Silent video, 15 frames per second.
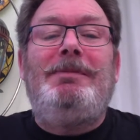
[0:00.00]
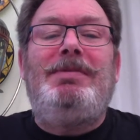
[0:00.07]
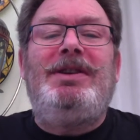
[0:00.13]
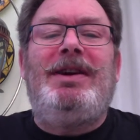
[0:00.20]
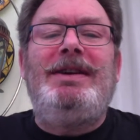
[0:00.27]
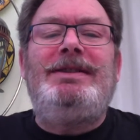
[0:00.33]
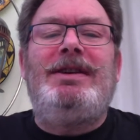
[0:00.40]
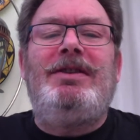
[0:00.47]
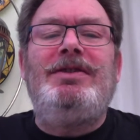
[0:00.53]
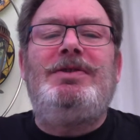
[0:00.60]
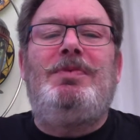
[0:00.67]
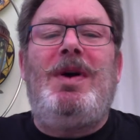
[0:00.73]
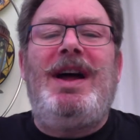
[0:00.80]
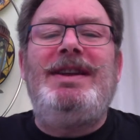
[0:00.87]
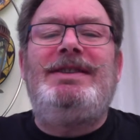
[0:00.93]
"But I
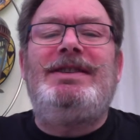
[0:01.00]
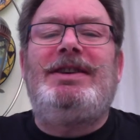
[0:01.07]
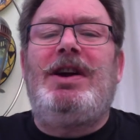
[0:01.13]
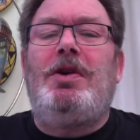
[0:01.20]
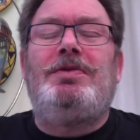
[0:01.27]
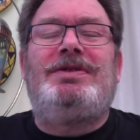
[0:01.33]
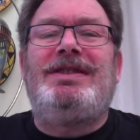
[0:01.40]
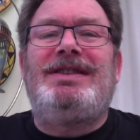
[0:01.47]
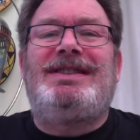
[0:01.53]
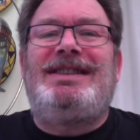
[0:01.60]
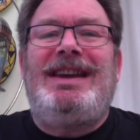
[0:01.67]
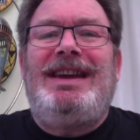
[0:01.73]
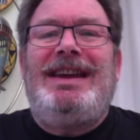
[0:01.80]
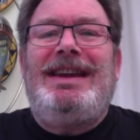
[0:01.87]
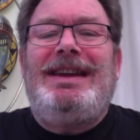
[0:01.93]
don't want to go to the
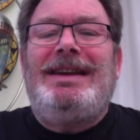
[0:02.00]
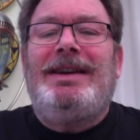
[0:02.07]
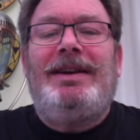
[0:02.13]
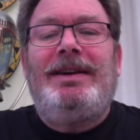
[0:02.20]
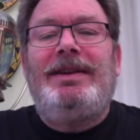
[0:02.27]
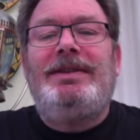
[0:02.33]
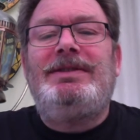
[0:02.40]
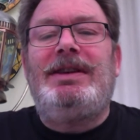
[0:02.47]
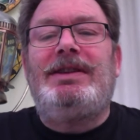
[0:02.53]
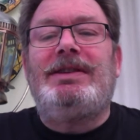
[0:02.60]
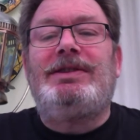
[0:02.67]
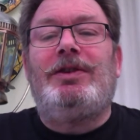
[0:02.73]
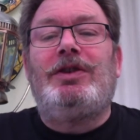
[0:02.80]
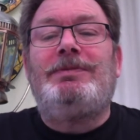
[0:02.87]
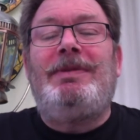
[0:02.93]
sea," said the
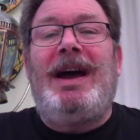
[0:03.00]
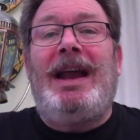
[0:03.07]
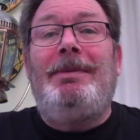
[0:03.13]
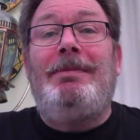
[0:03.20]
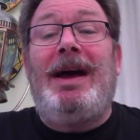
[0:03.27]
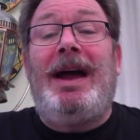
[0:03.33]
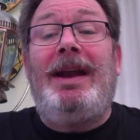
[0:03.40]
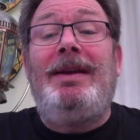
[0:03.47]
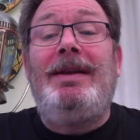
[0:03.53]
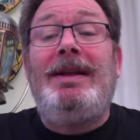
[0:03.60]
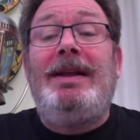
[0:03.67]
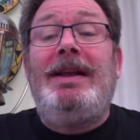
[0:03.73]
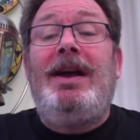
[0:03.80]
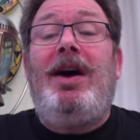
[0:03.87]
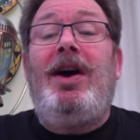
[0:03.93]
saucepan man.
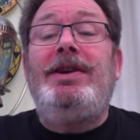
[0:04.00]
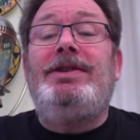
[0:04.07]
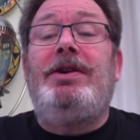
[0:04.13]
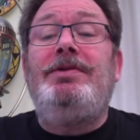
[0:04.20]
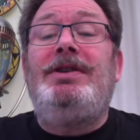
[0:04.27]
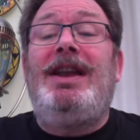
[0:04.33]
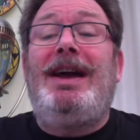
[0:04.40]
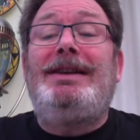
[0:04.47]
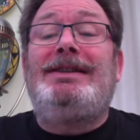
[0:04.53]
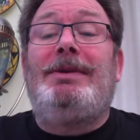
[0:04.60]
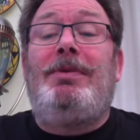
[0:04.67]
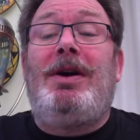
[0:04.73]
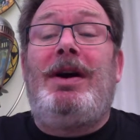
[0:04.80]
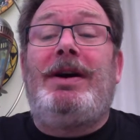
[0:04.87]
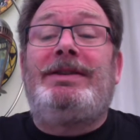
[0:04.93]
"I don't like the
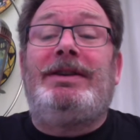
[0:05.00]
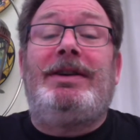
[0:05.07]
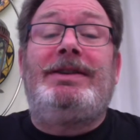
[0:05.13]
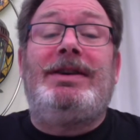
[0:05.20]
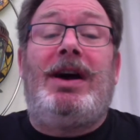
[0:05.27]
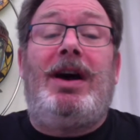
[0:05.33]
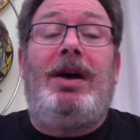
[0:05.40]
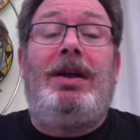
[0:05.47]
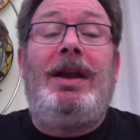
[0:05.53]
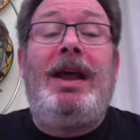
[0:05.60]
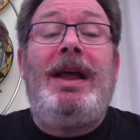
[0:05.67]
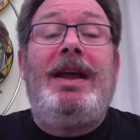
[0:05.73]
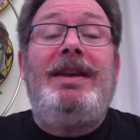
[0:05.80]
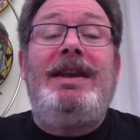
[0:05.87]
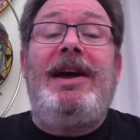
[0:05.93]
water at all.
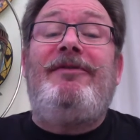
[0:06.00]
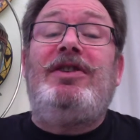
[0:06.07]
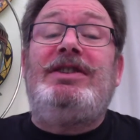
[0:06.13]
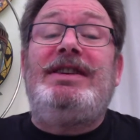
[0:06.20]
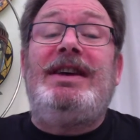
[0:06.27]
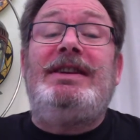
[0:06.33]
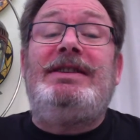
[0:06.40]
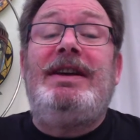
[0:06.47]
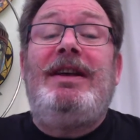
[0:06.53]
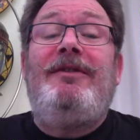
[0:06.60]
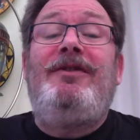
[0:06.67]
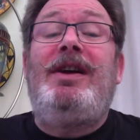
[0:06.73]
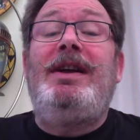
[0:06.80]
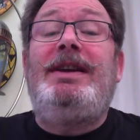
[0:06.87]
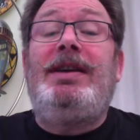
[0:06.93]
Never did.
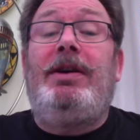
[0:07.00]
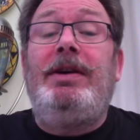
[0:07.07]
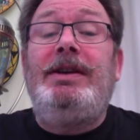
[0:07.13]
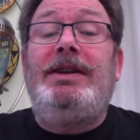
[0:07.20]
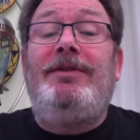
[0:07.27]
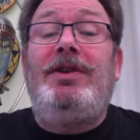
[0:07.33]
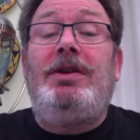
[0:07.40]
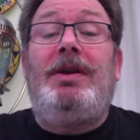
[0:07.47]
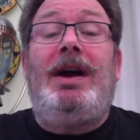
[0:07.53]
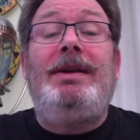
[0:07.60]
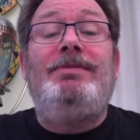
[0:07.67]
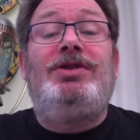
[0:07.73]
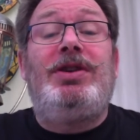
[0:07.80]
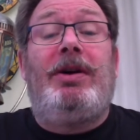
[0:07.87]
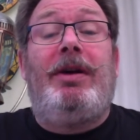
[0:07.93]
Very kind of you,
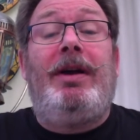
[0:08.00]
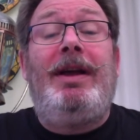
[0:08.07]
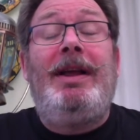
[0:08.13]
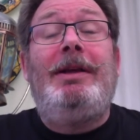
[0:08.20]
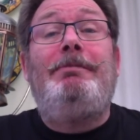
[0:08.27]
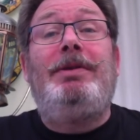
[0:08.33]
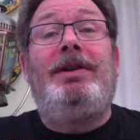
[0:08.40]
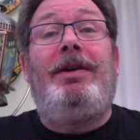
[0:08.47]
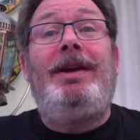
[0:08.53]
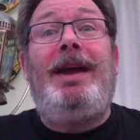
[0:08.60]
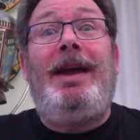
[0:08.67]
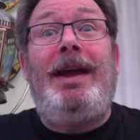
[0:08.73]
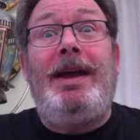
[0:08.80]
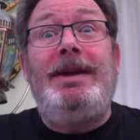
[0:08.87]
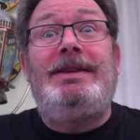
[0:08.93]
I'm sure, but I
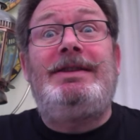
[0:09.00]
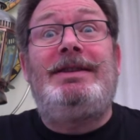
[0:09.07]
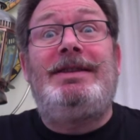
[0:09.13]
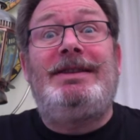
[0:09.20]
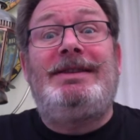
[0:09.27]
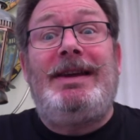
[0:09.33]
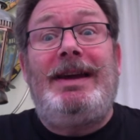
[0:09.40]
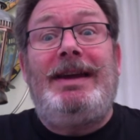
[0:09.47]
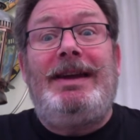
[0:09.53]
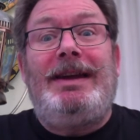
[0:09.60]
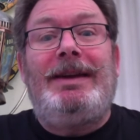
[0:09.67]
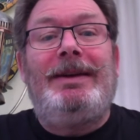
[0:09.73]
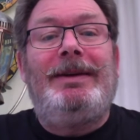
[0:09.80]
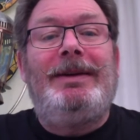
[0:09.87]
hate the sea."